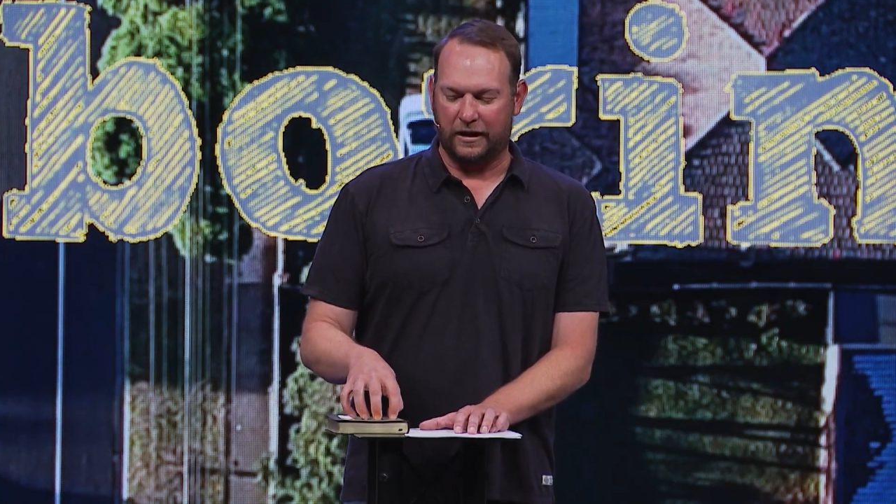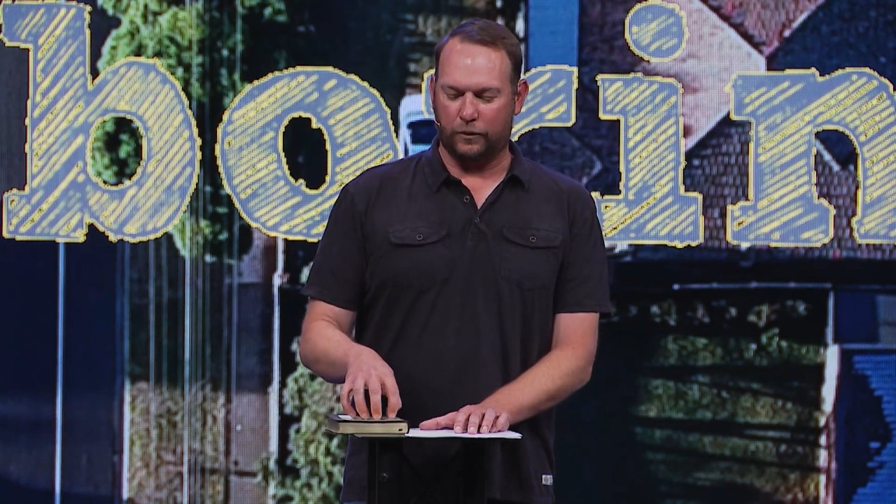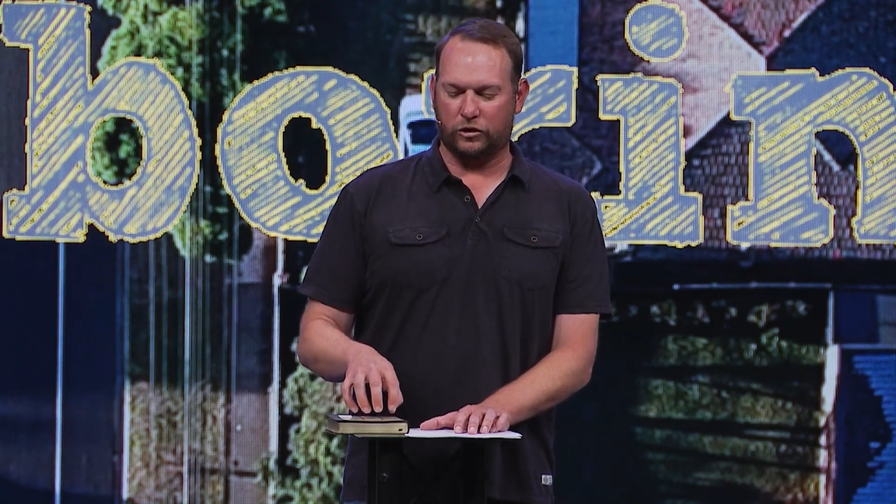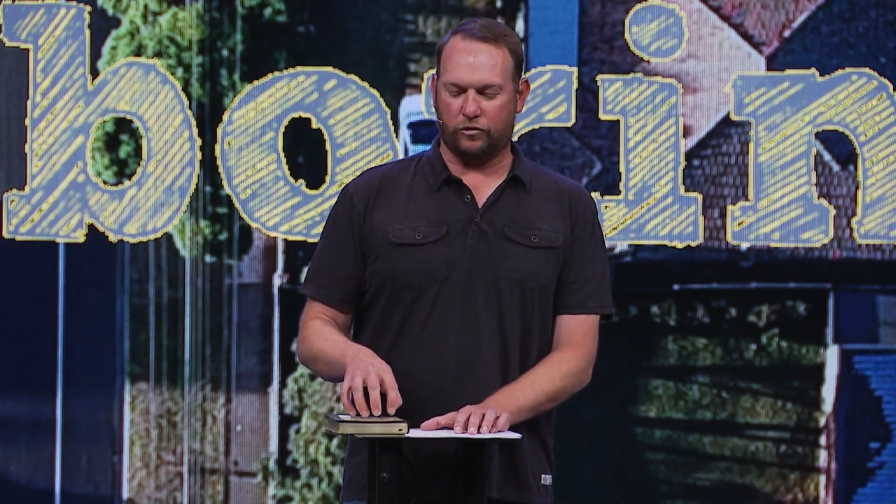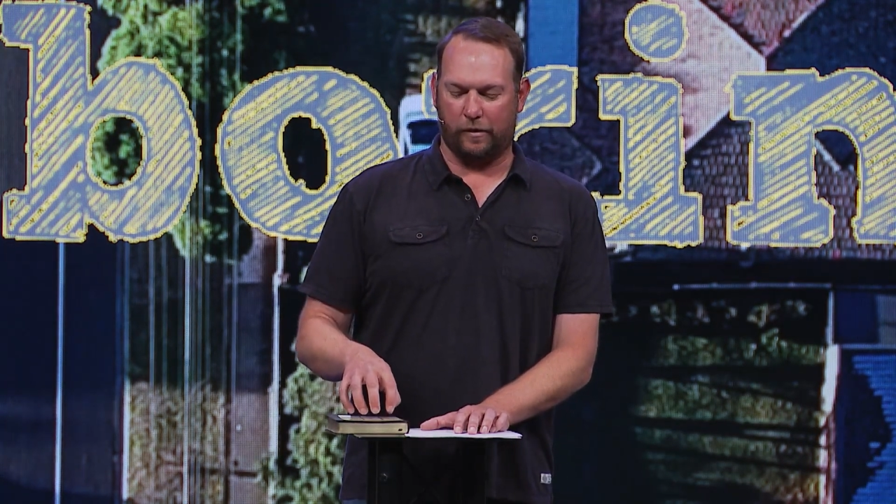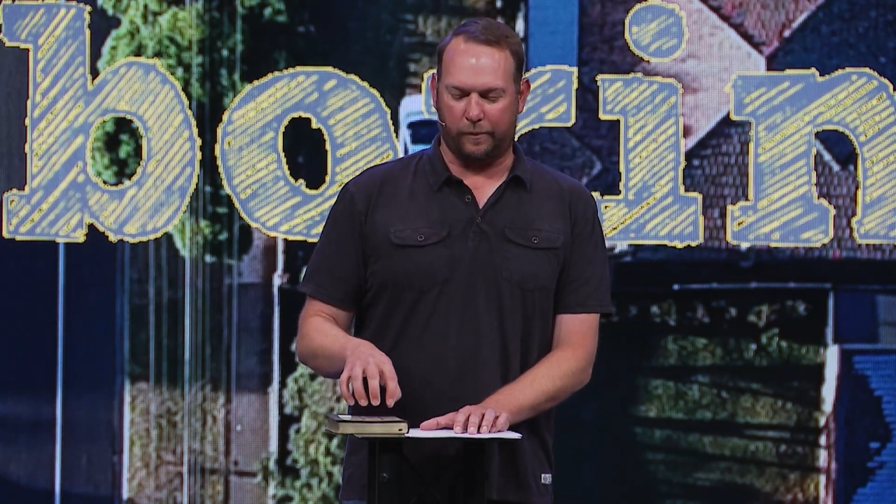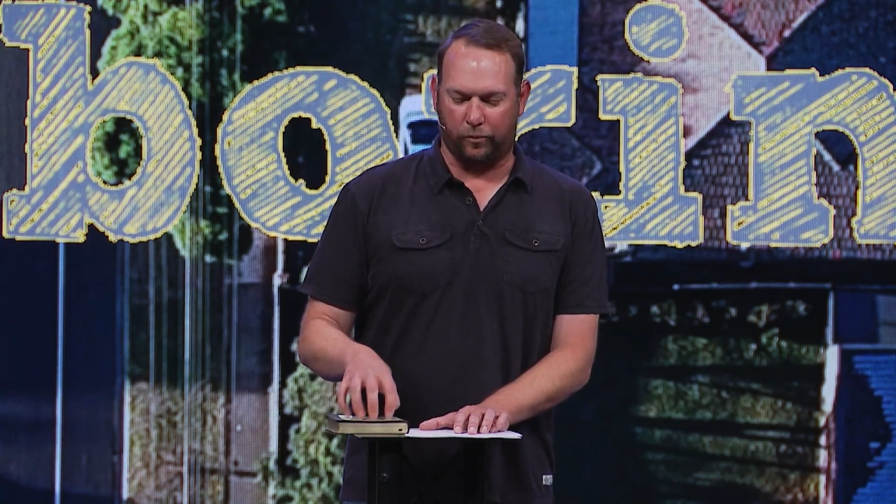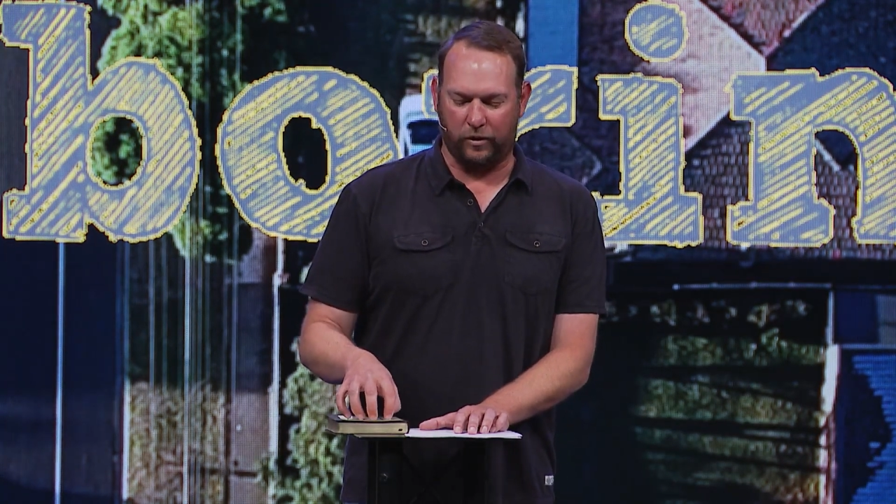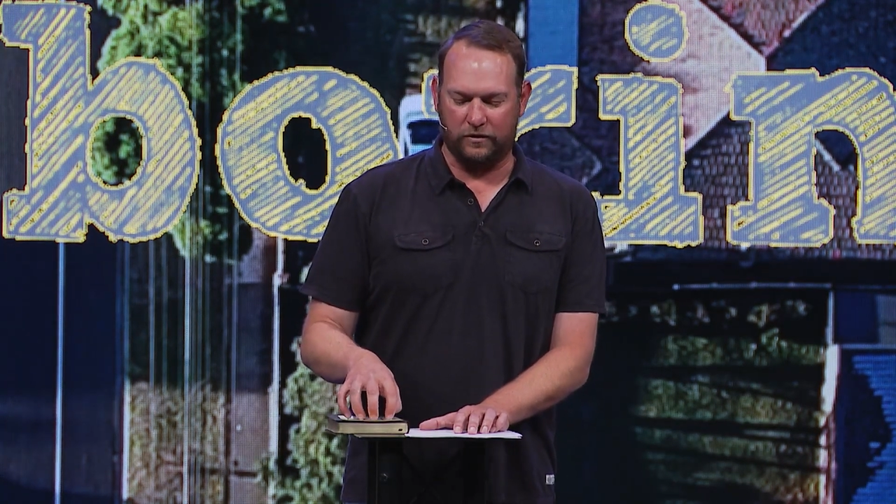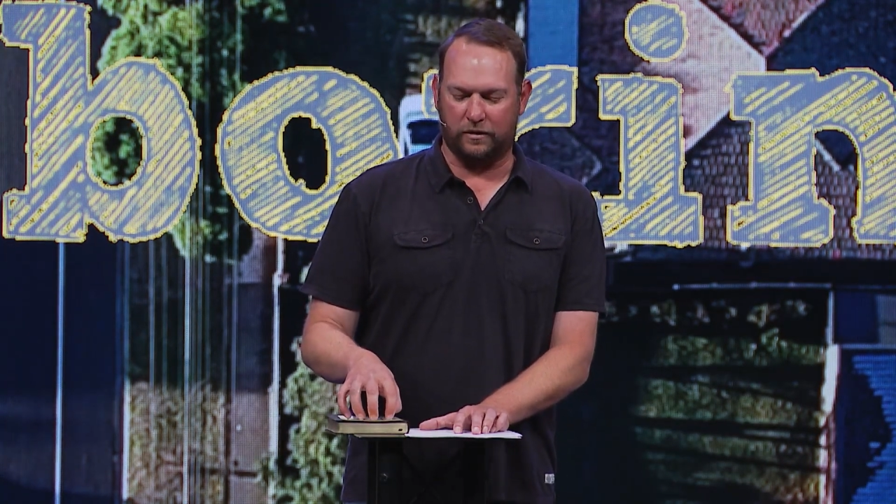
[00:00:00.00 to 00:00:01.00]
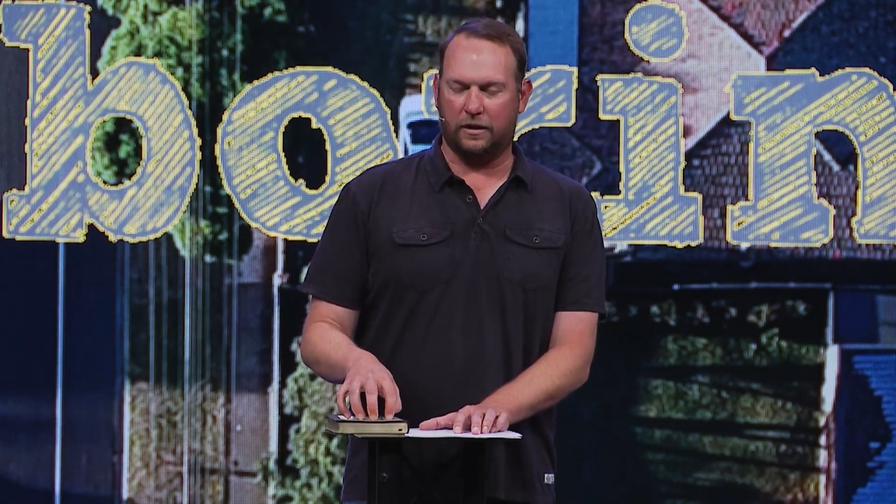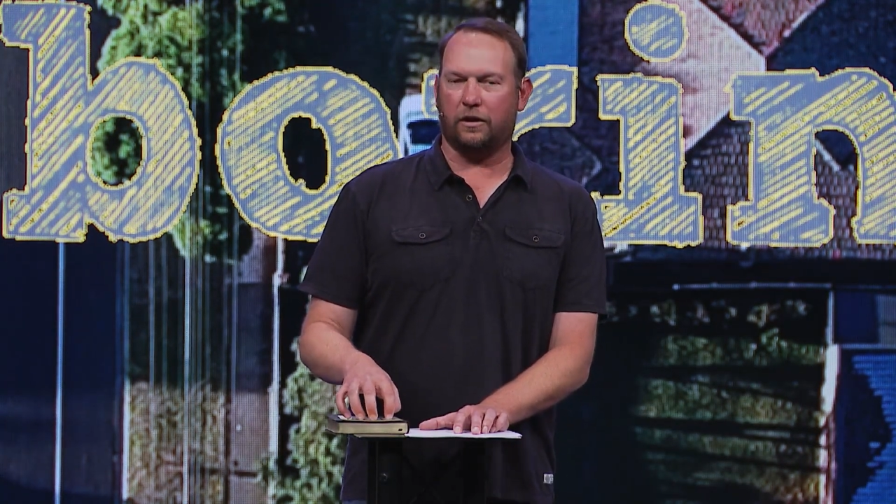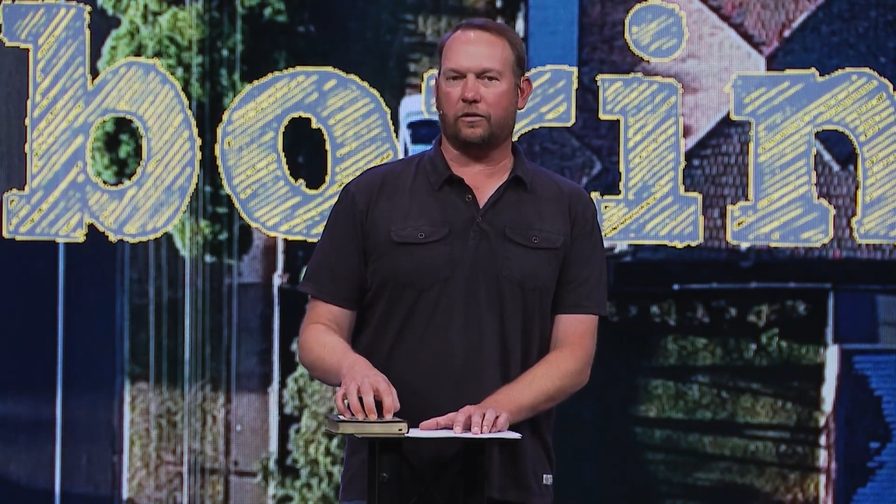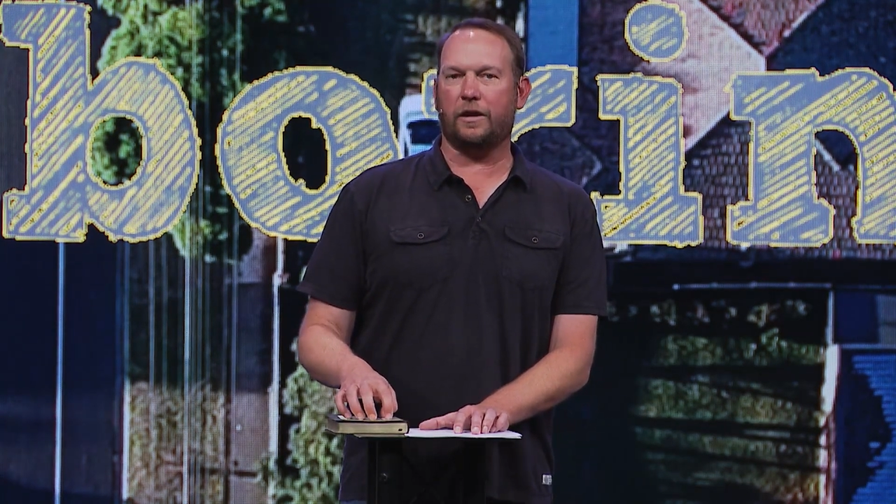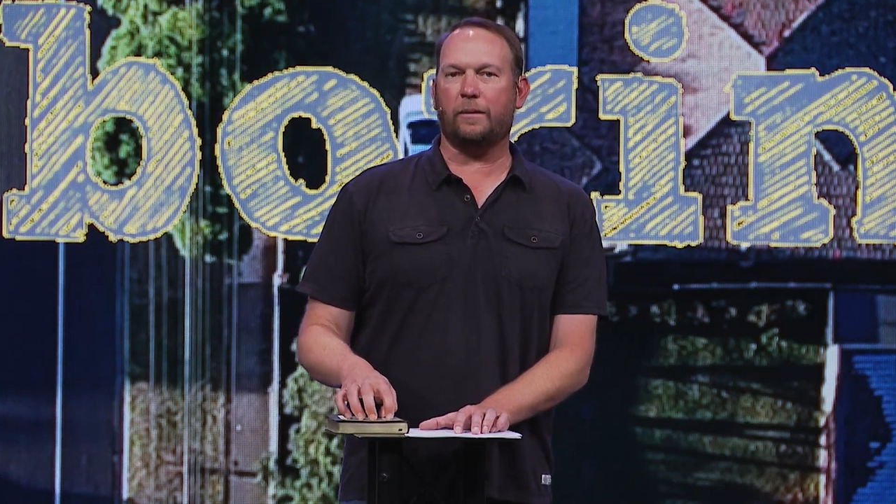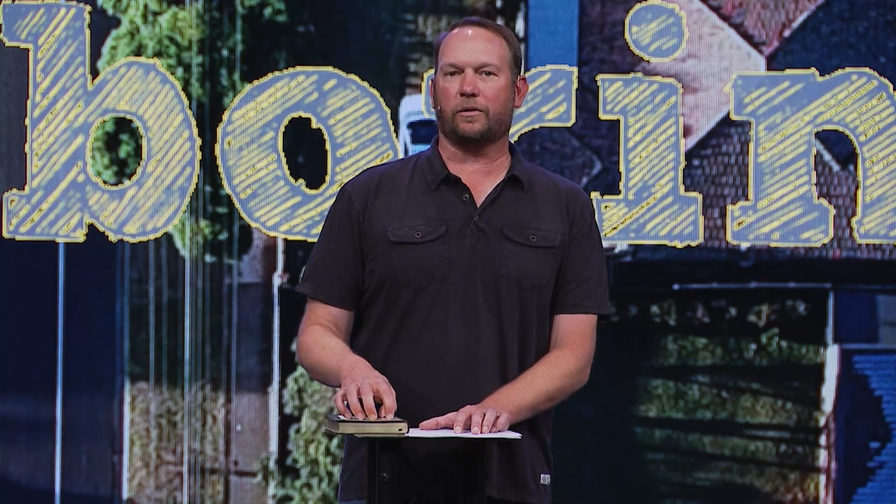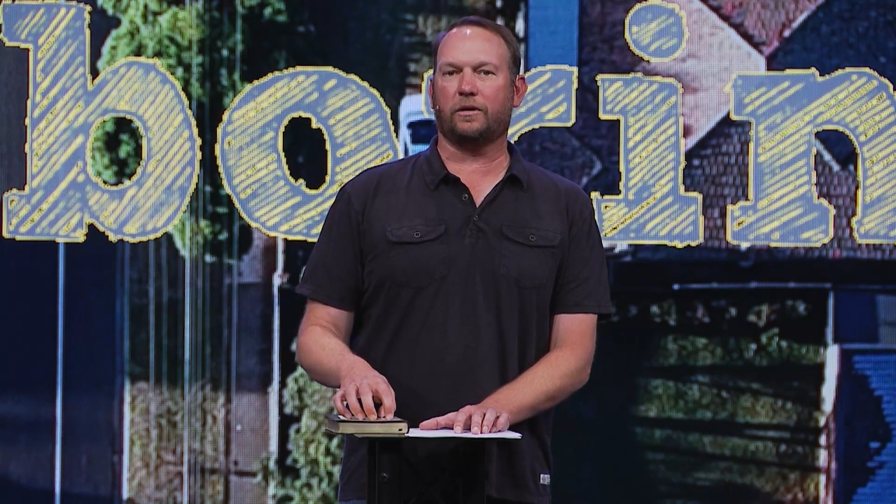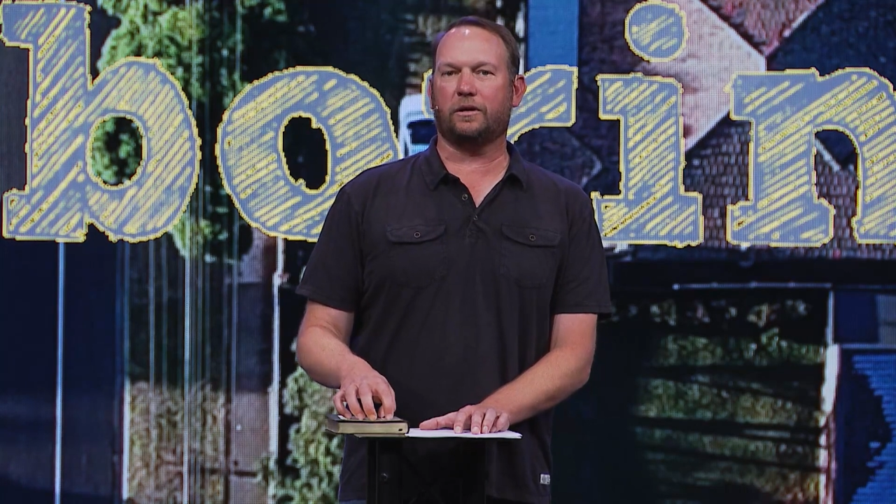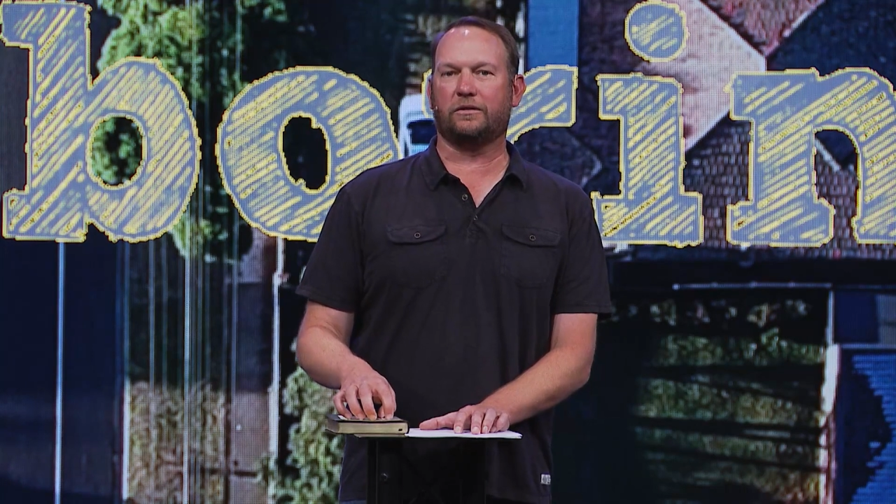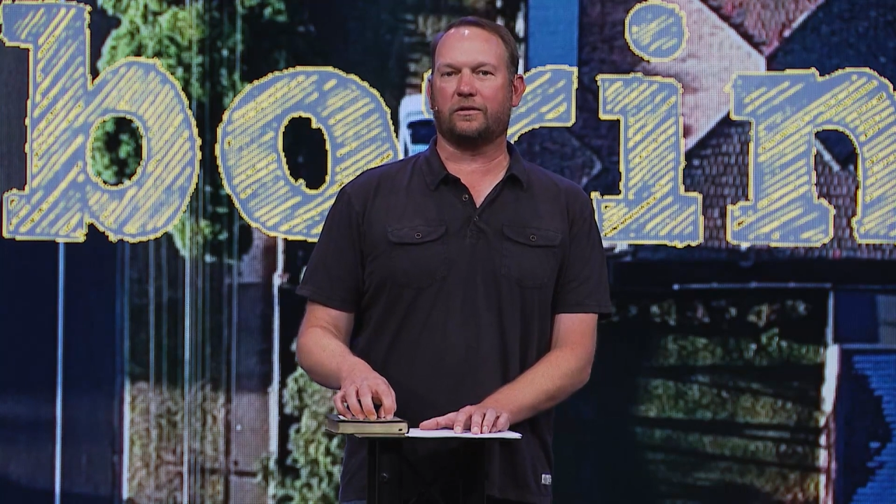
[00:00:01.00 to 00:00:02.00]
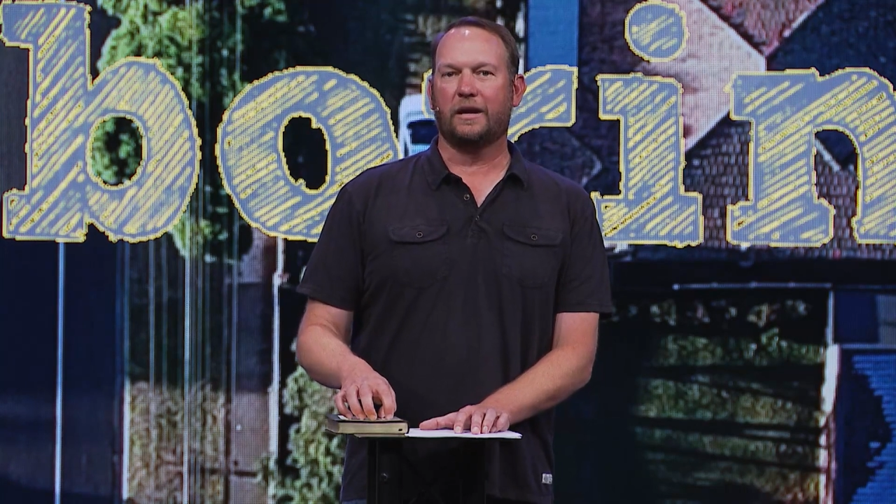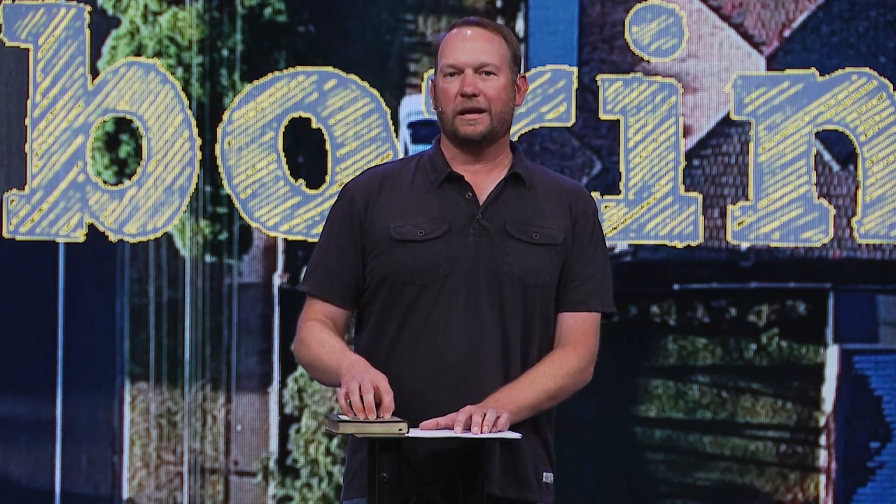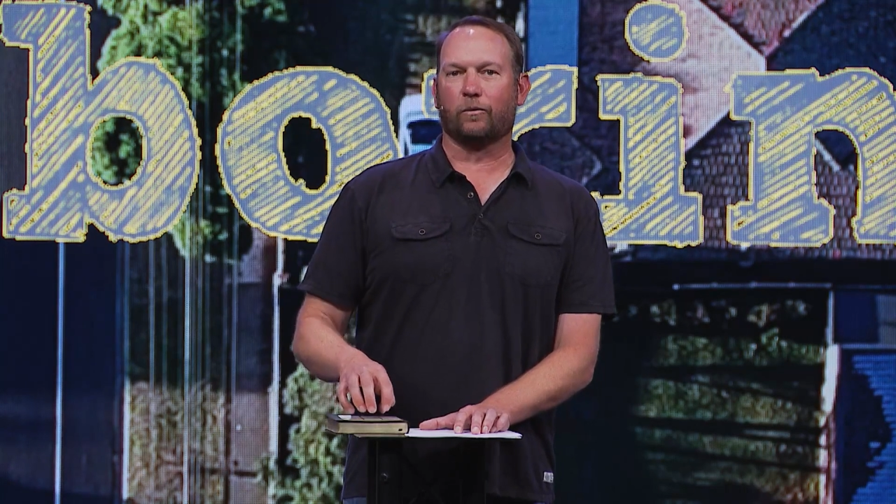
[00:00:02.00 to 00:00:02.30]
in which we are present in our neighborhoods,